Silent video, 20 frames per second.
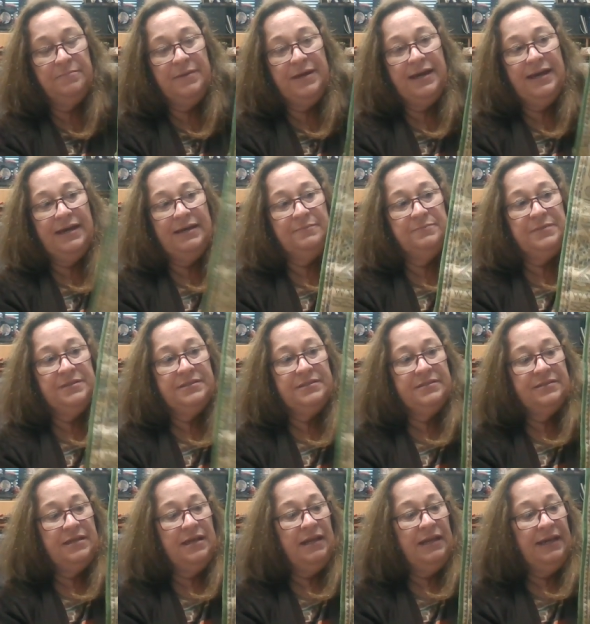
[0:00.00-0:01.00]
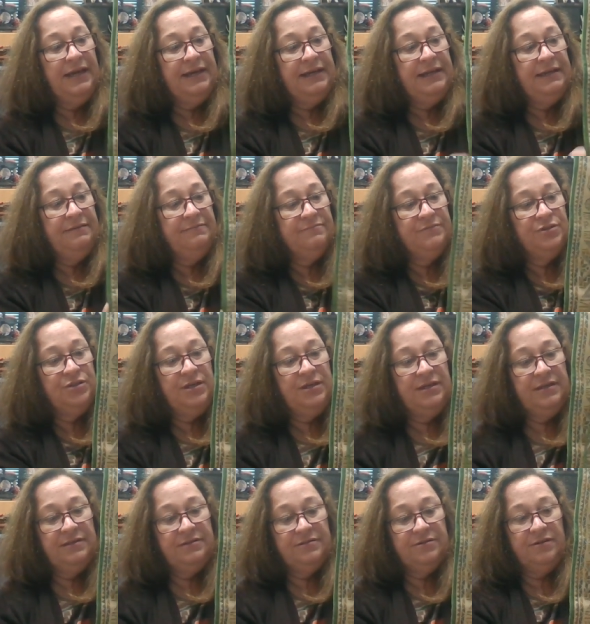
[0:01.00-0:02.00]
by Miss a lady. She
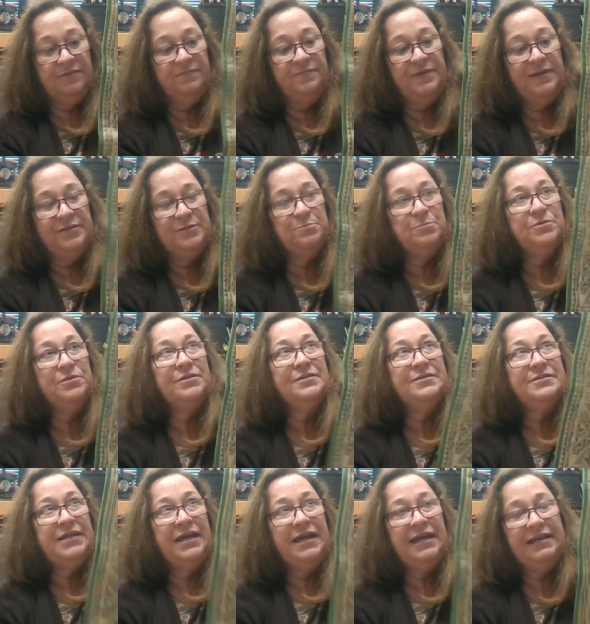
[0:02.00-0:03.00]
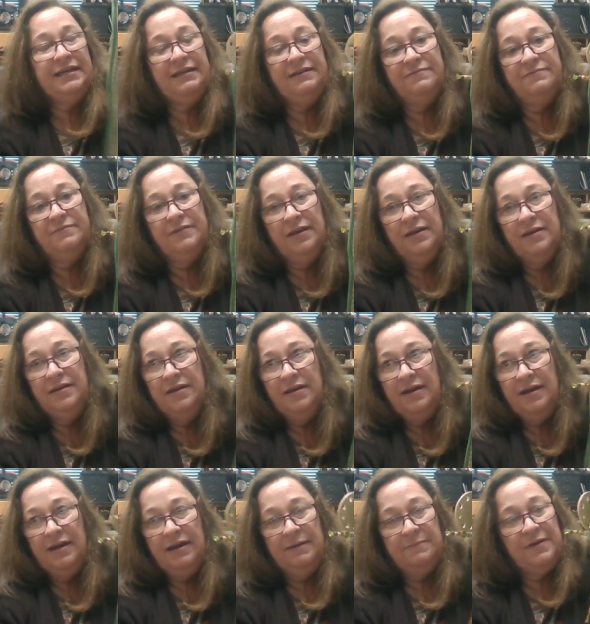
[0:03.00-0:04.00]
is on Facebook, Sandy.
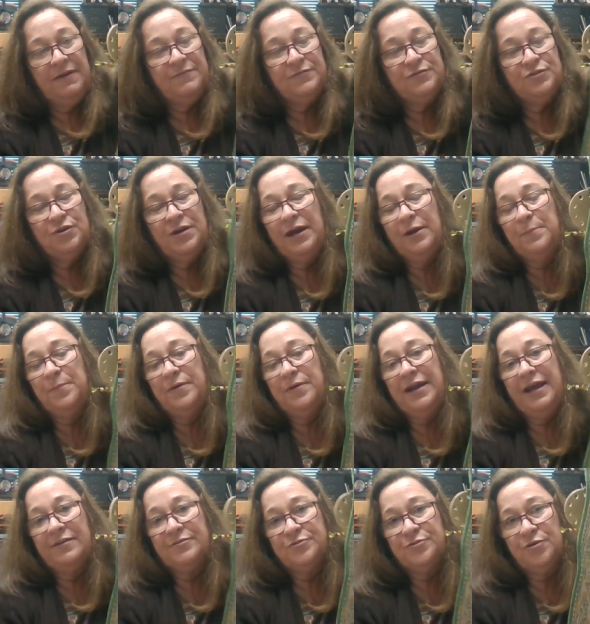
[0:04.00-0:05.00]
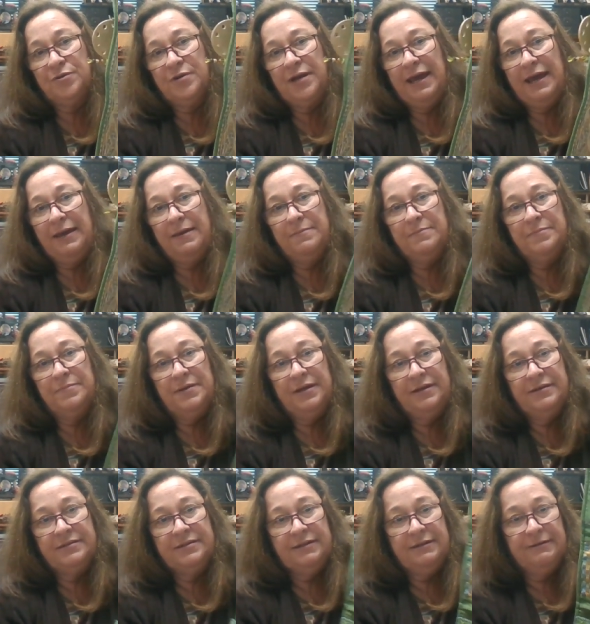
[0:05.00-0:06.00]
I'm not sure how to pronounce her name,
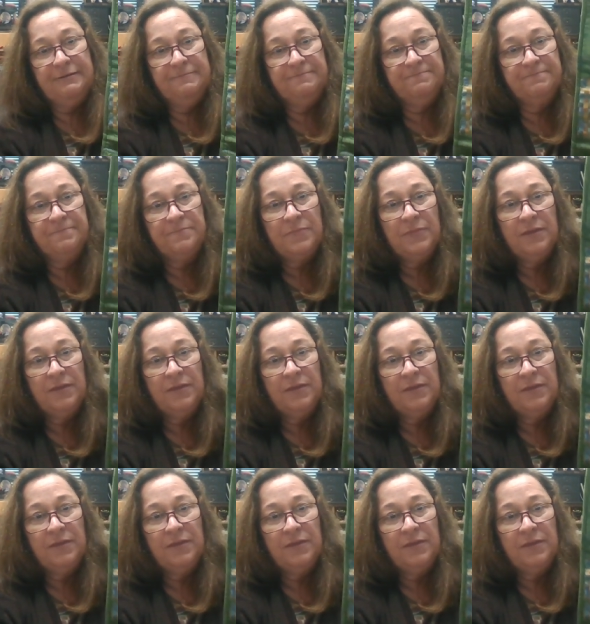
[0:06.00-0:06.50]
but um,